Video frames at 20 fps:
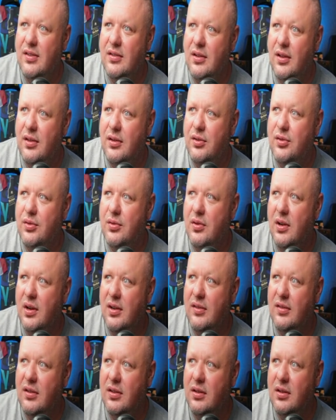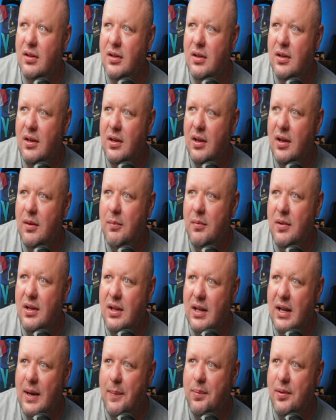nothing too crazy.
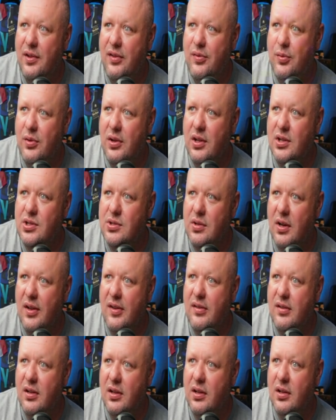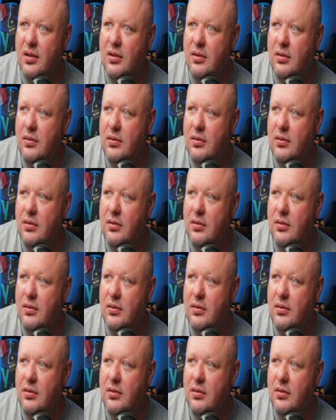Minneapolis, wouldn't trust it.